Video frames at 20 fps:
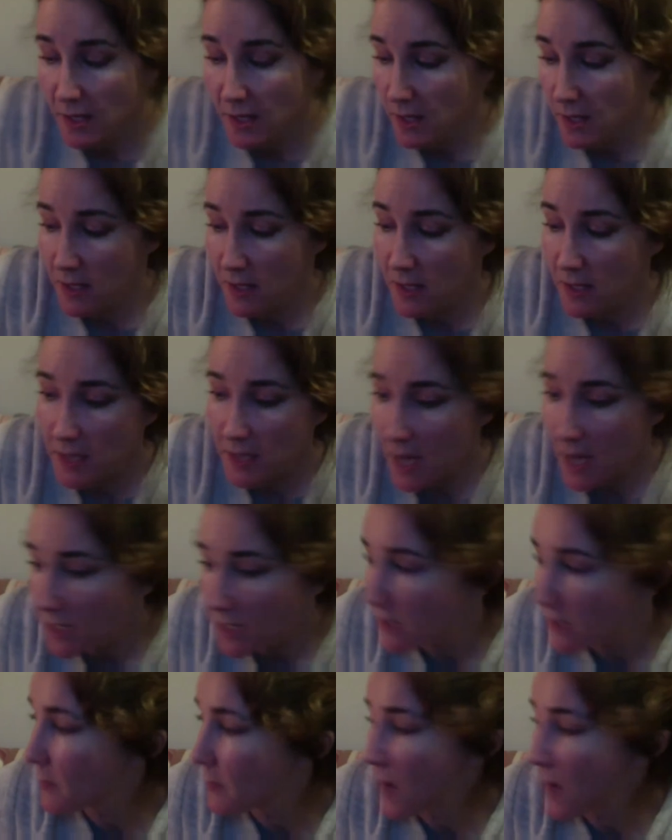the end of
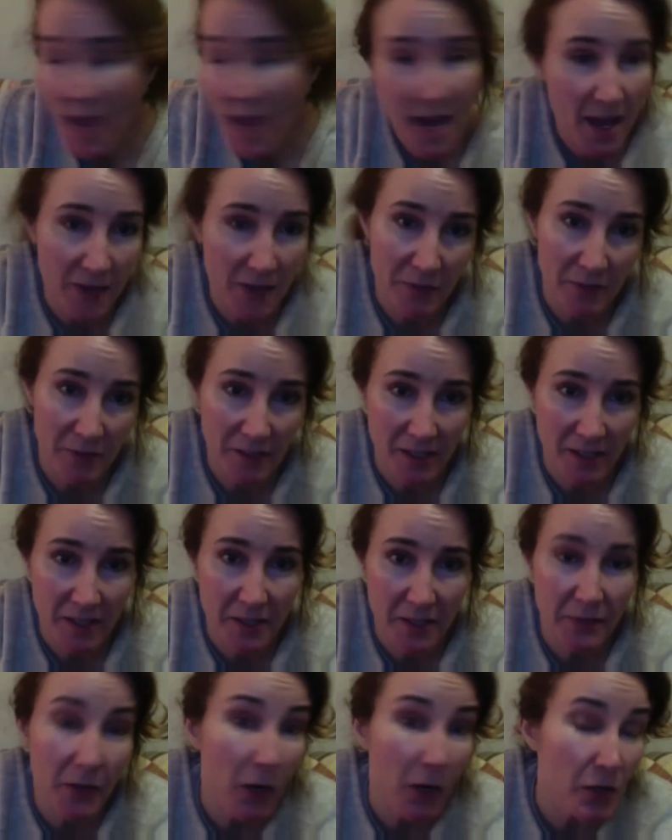the path, as
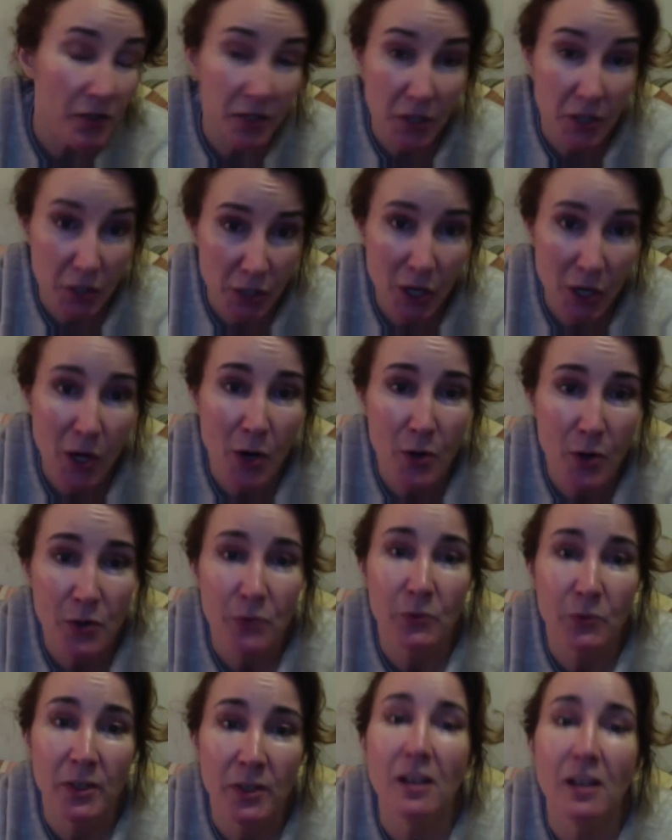far as it could go, to
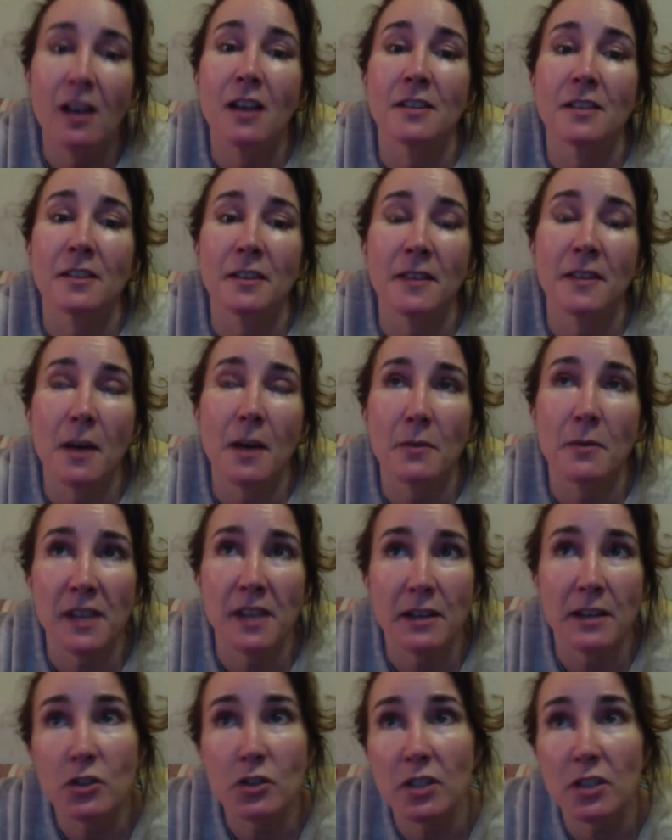realize that that was
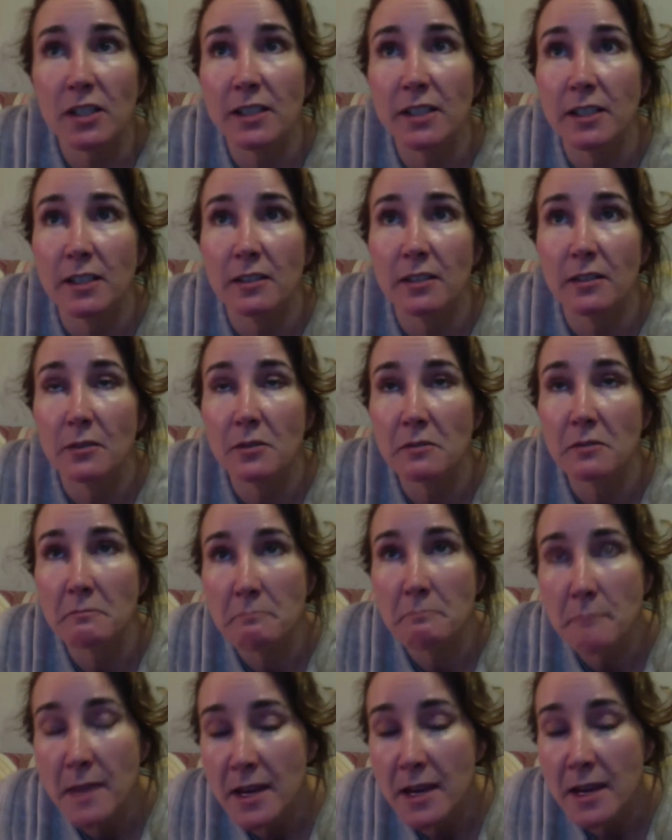actually, there's a
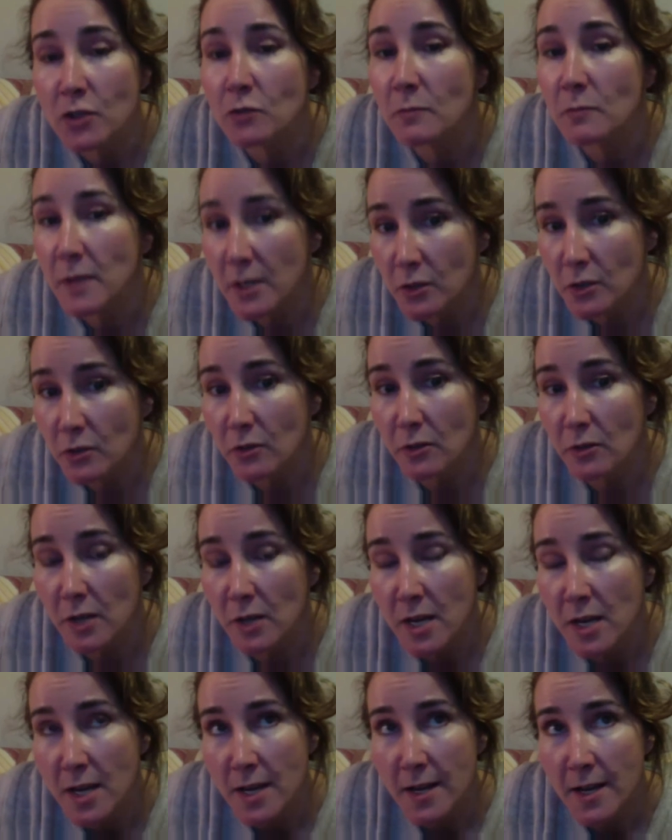major, major
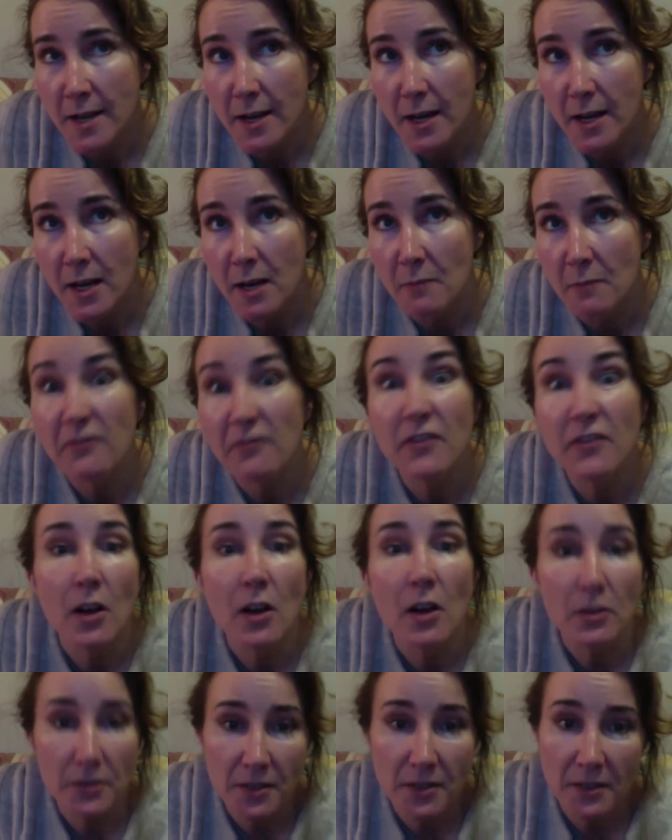um,
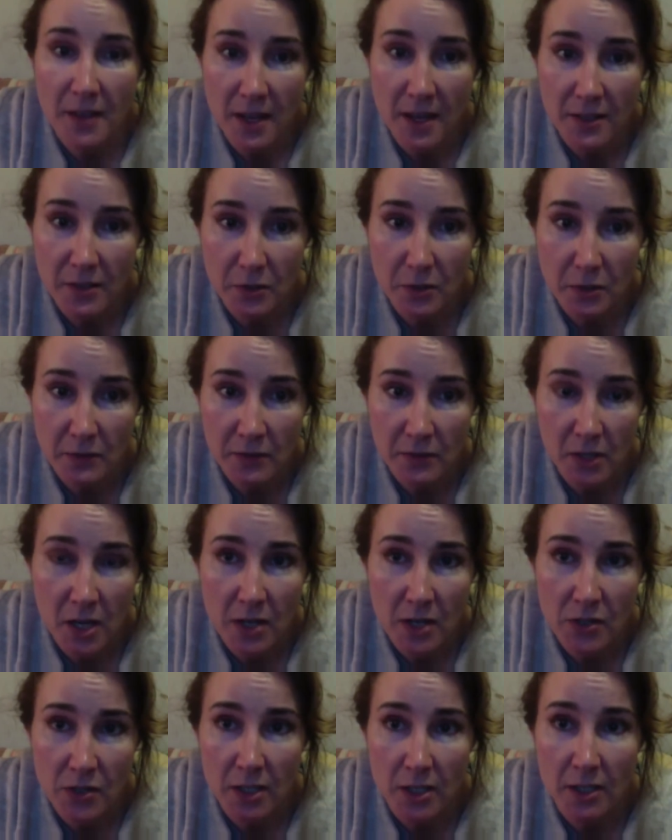fault to that sort of
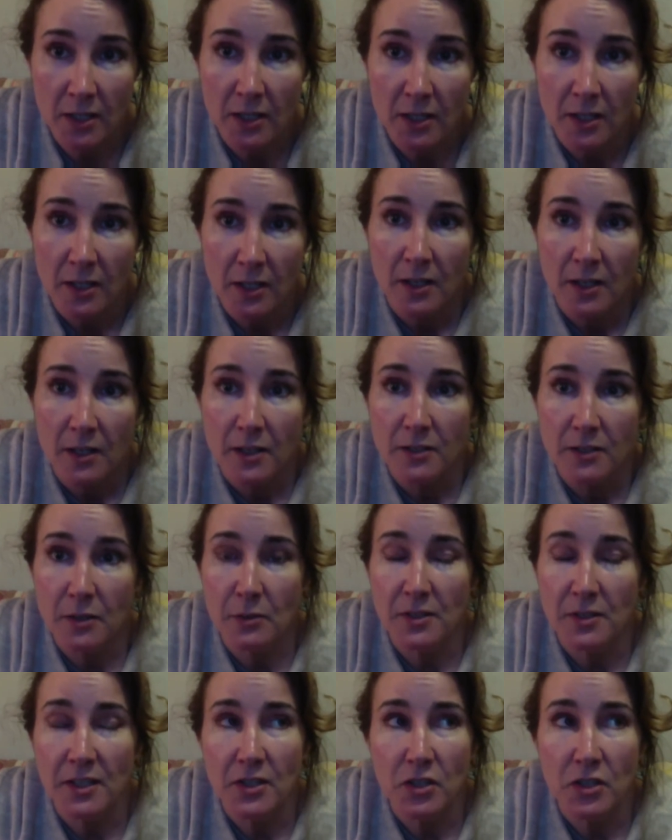logic. So
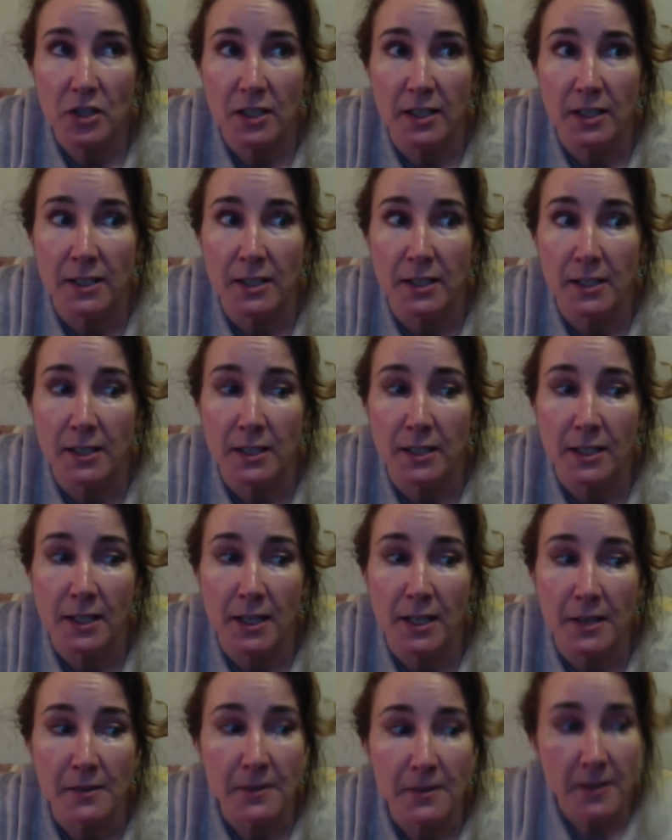essentially, I
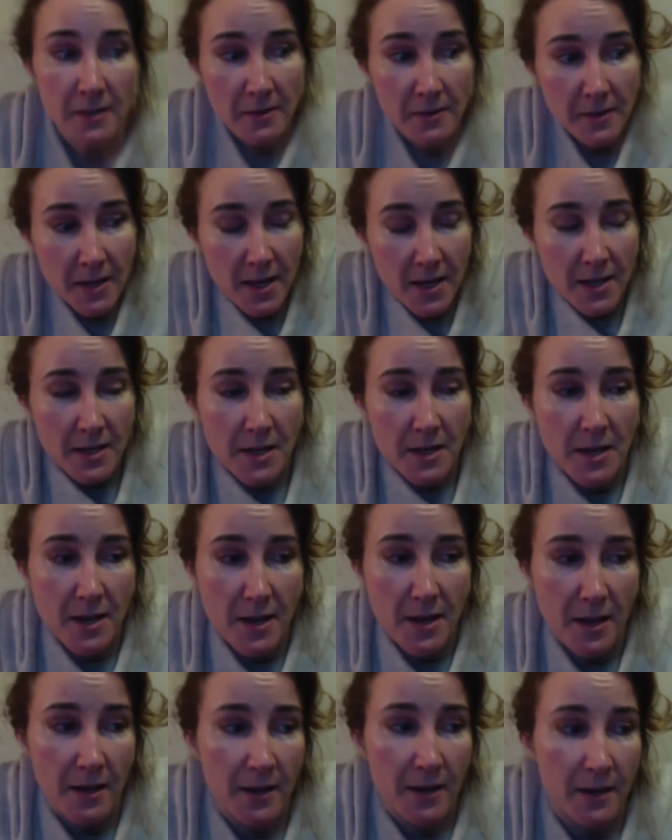think that
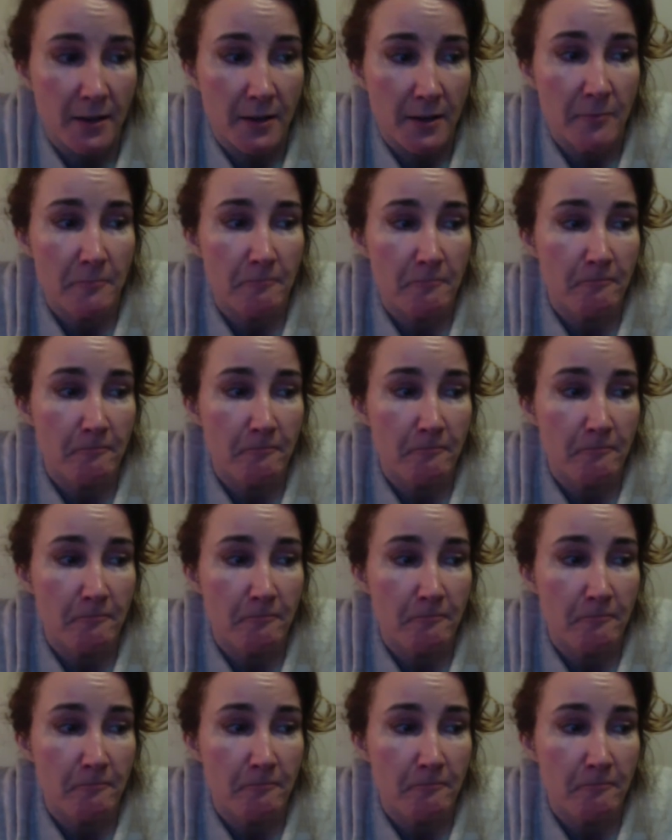um,